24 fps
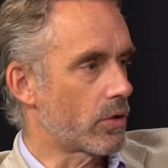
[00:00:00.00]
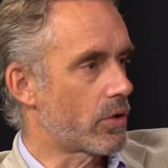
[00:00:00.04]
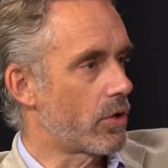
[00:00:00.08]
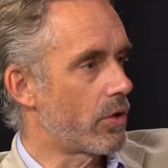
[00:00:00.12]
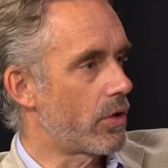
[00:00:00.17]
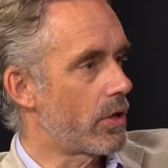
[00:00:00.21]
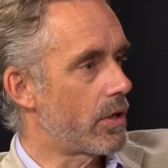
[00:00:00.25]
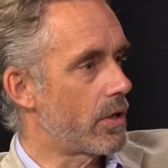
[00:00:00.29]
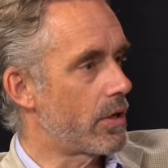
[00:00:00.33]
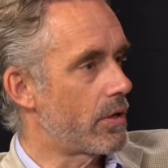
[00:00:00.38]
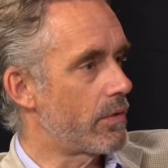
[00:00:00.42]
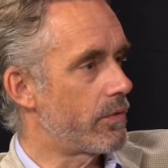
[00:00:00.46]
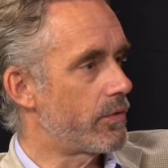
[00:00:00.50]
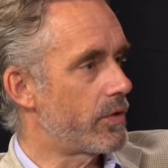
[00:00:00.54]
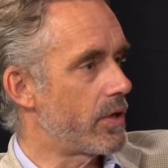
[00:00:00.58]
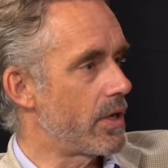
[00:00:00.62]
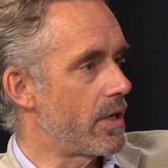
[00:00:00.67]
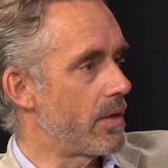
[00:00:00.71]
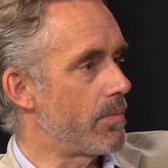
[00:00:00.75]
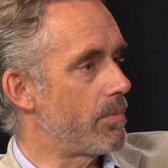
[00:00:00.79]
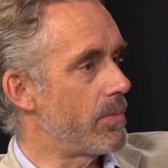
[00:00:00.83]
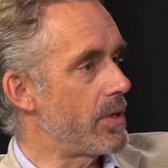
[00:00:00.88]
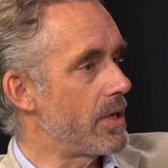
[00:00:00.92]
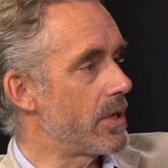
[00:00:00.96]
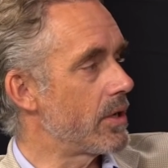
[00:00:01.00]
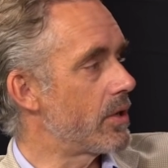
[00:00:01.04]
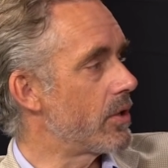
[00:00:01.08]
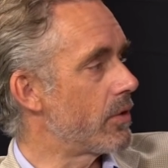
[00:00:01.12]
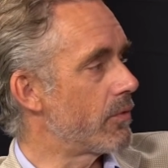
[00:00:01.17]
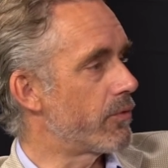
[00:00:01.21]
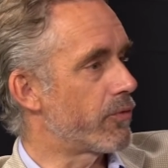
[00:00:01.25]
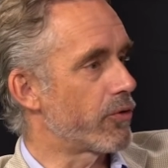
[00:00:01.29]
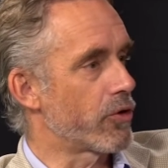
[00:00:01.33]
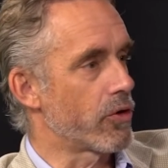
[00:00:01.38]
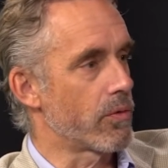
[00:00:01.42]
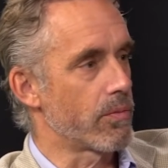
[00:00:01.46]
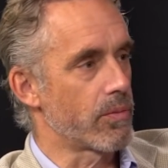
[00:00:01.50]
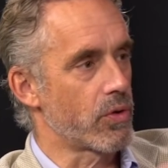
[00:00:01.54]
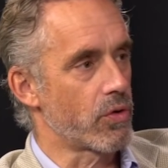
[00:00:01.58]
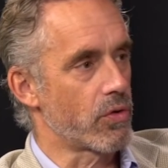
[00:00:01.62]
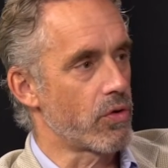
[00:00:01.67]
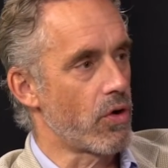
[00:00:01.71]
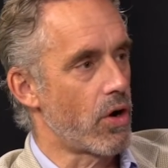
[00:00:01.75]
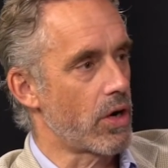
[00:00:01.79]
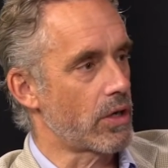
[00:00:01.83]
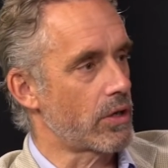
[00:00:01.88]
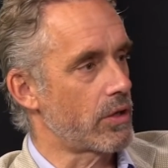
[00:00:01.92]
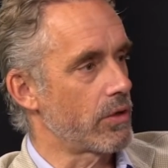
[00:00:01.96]
alternative to him being confirmed or
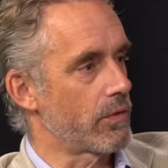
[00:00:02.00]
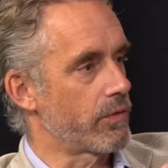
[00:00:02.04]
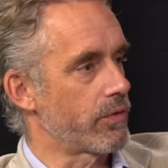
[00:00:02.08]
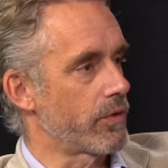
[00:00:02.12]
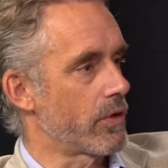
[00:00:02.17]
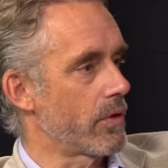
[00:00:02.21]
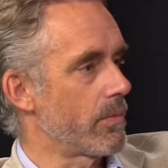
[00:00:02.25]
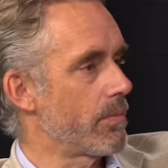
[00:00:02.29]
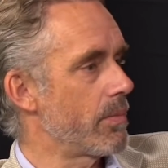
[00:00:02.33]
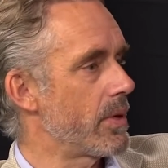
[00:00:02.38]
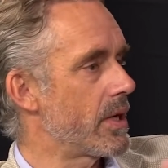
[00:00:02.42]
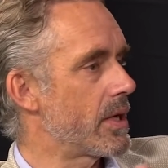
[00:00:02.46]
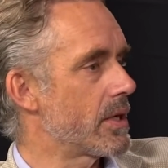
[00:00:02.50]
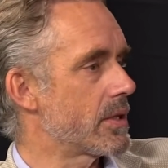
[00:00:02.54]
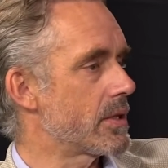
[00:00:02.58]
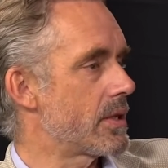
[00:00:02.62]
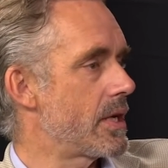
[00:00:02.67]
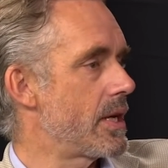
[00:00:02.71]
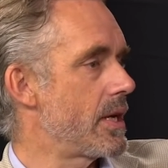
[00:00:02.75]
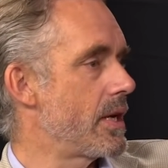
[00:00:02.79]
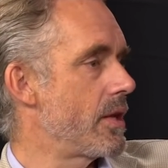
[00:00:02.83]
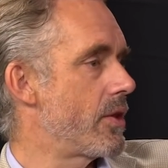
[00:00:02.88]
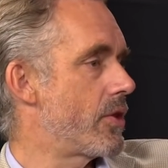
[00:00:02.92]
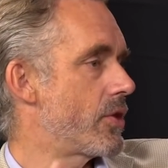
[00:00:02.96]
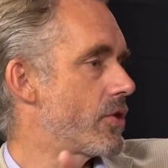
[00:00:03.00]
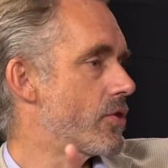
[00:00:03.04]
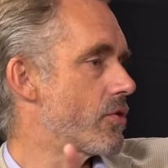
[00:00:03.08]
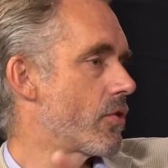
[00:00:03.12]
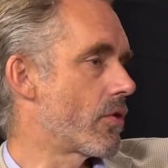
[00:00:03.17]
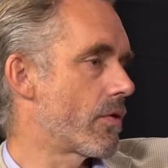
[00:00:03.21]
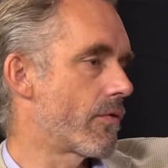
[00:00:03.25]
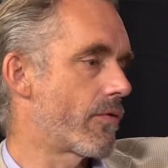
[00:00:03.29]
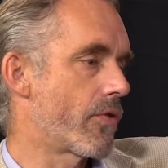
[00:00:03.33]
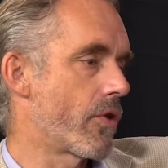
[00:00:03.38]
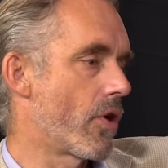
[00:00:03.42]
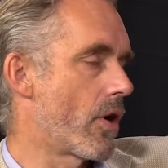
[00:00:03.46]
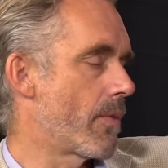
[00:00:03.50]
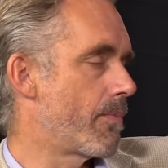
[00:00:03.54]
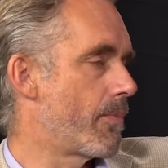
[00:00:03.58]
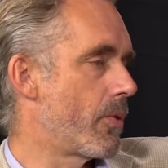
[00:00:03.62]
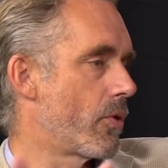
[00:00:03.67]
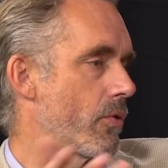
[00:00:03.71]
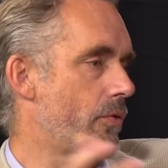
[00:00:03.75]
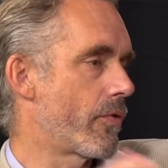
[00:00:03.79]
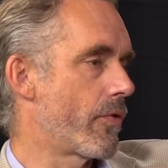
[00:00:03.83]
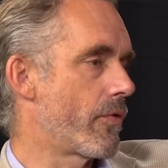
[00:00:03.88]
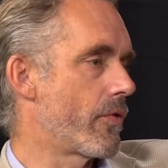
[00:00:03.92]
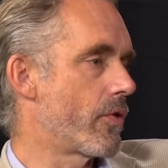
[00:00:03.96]
not confirmed? Mm-hmm. Because he sort of thought
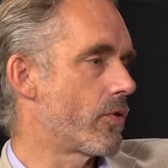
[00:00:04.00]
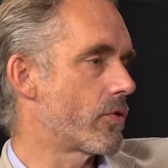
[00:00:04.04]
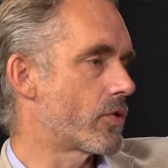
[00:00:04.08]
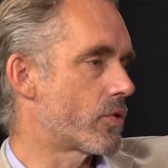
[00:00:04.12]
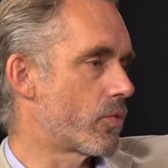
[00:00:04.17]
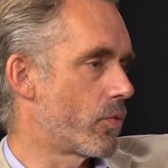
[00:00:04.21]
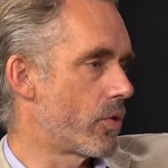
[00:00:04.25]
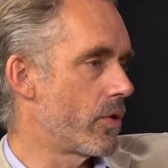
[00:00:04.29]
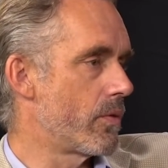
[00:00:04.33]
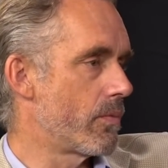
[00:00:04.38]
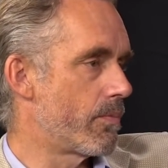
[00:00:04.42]
both of those